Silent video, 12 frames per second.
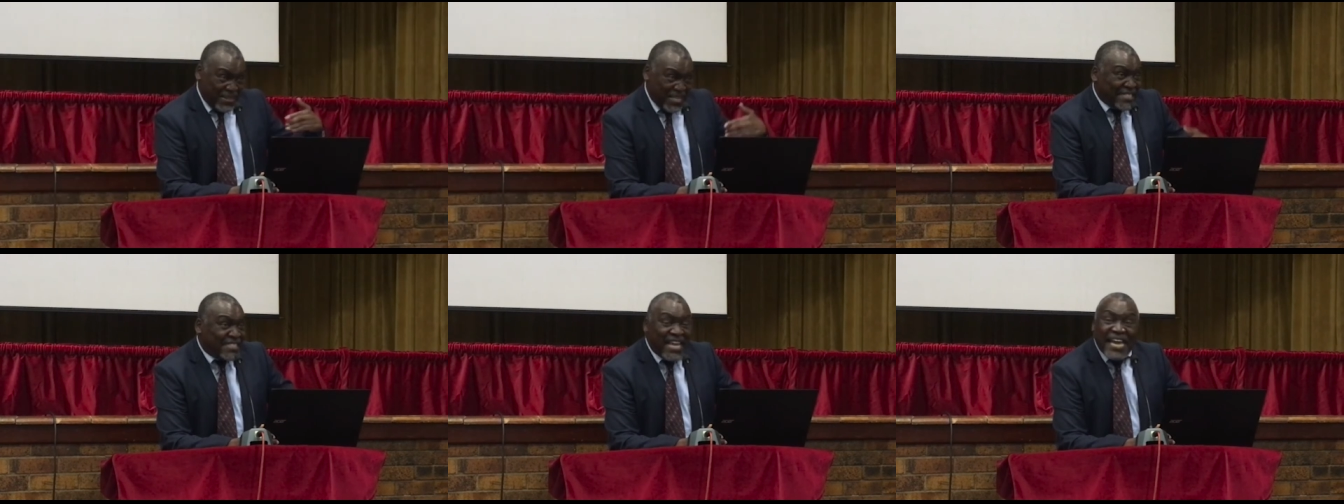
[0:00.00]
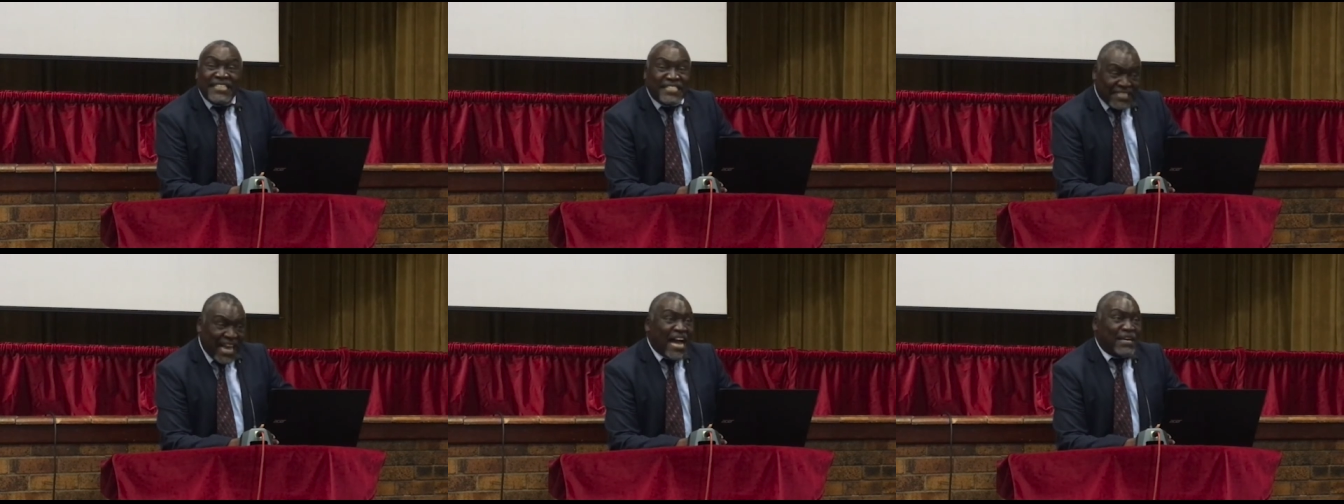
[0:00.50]
these
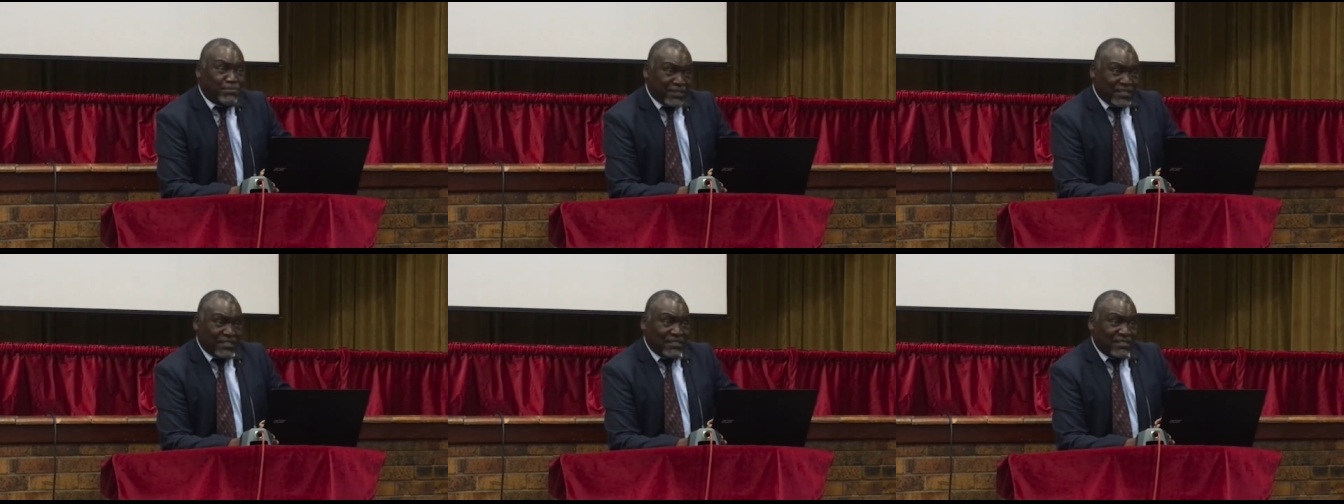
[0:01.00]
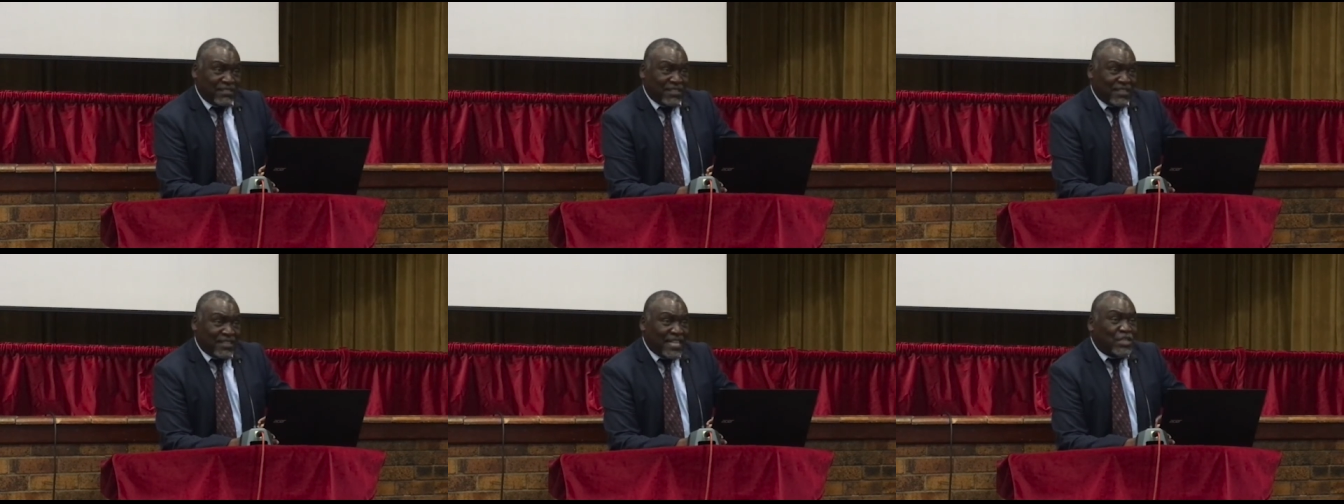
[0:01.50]
end times
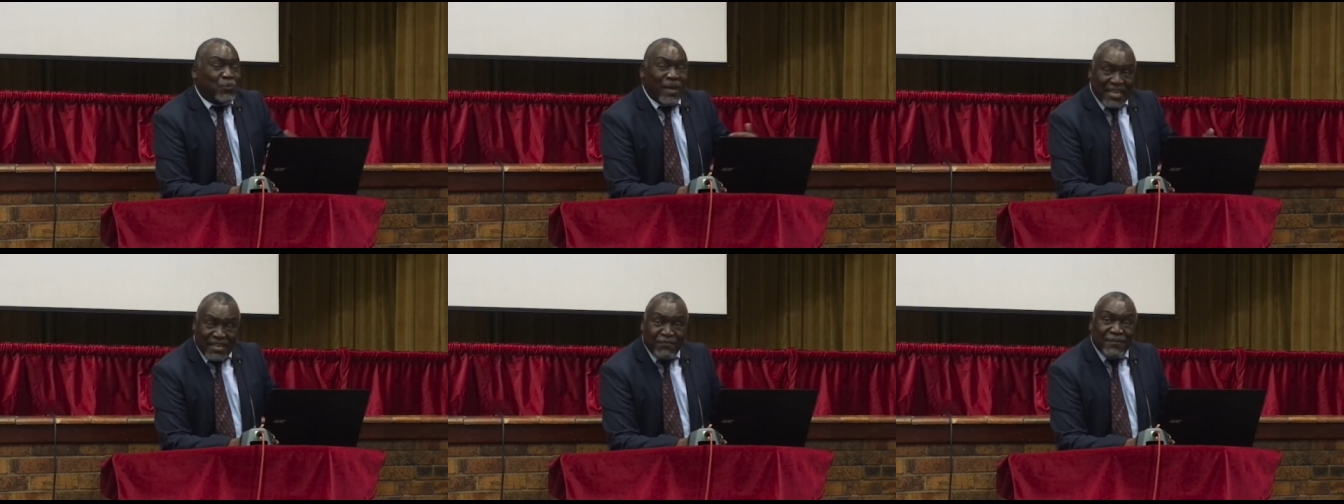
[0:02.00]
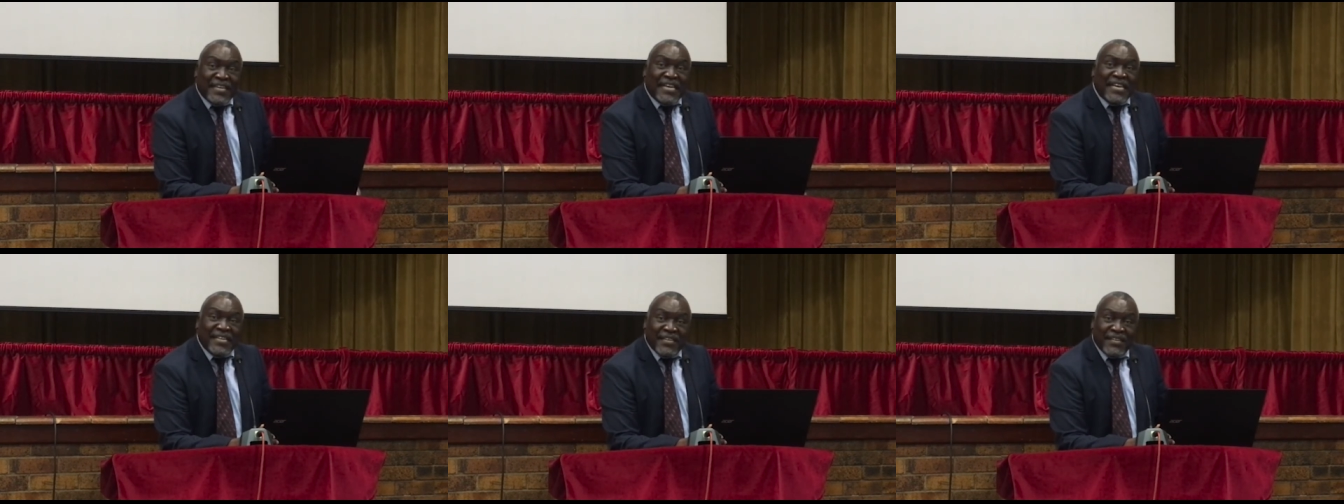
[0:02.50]
that wow. we are living
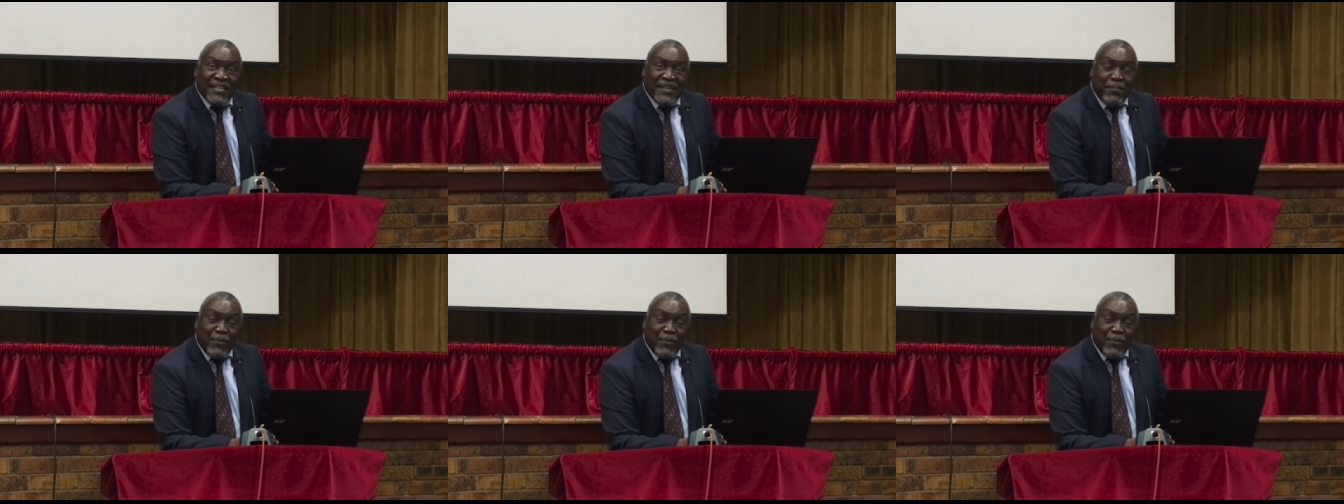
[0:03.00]
in.